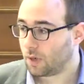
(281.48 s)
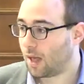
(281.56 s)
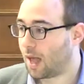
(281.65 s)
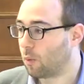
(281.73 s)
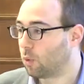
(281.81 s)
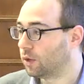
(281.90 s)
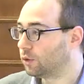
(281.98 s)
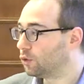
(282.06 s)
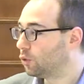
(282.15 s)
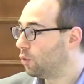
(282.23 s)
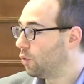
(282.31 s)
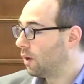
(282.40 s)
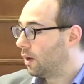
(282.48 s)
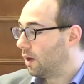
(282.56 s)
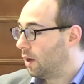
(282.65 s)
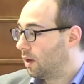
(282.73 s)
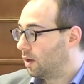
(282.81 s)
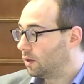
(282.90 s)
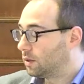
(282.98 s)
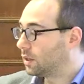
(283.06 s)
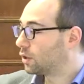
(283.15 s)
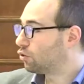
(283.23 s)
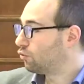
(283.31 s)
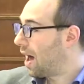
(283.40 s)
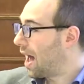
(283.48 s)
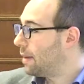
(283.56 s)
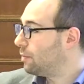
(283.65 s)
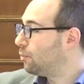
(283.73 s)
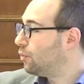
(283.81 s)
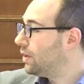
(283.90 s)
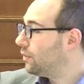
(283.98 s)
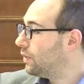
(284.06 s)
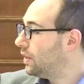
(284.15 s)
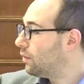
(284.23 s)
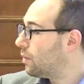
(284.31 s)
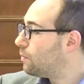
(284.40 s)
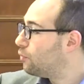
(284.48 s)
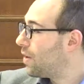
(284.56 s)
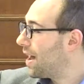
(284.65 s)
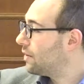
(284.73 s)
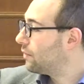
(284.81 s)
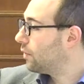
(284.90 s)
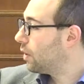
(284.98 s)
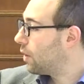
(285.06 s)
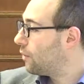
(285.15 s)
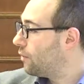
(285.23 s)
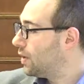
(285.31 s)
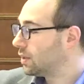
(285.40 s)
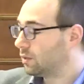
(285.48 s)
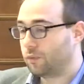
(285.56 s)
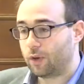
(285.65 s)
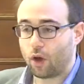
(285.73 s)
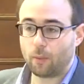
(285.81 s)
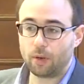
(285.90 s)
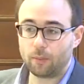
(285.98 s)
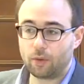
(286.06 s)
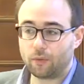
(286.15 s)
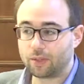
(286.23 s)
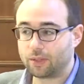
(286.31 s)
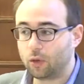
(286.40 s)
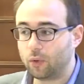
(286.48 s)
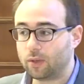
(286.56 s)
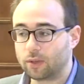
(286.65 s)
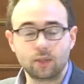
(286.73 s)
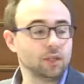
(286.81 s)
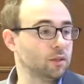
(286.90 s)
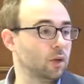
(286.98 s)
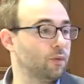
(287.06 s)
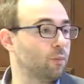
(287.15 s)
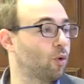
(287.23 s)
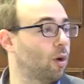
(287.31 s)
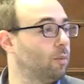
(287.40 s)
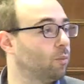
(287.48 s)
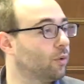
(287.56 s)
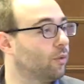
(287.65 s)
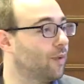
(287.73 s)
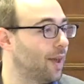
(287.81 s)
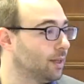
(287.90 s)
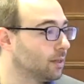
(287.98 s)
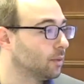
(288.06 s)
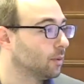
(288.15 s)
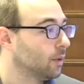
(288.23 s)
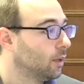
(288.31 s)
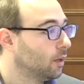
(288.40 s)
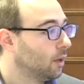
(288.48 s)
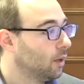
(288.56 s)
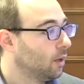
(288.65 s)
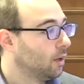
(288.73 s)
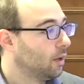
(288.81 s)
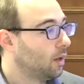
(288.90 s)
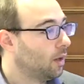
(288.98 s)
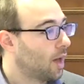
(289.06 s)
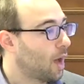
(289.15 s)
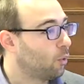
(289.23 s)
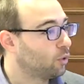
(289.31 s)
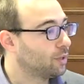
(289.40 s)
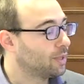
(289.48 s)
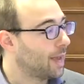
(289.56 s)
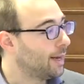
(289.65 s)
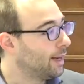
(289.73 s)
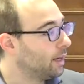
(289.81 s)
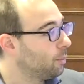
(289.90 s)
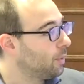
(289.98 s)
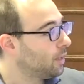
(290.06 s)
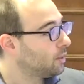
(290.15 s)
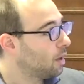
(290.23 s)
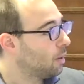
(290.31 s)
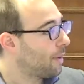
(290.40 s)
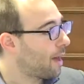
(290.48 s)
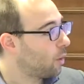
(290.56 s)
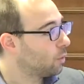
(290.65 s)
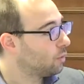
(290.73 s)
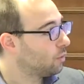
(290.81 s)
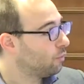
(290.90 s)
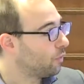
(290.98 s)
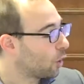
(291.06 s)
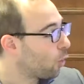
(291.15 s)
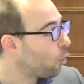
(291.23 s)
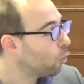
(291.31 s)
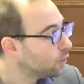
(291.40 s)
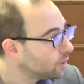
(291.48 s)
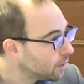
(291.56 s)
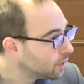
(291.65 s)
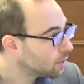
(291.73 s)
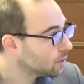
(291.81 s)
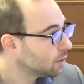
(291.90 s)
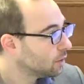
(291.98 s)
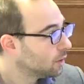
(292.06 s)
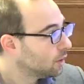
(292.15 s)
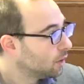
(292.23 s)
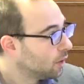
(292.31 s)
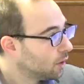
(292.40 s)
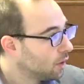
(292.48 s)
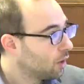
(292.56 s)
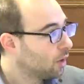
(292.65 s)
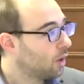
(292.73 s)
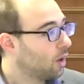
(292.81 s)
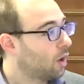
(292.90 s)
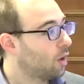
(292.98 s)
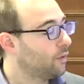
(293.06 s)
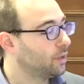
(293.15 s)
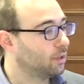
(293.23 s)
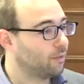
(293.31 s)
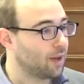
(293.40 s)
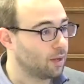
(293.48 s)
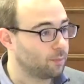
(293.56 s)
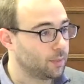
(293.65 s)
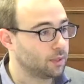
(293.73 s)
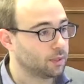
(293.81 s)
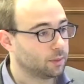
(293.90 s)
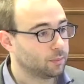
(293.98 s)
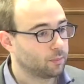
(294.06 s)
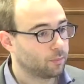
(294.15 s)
I want to describe briefly the breadth of this phenomenon and the seriousness of the problem we face. I want to say a little bit about the causes of this development.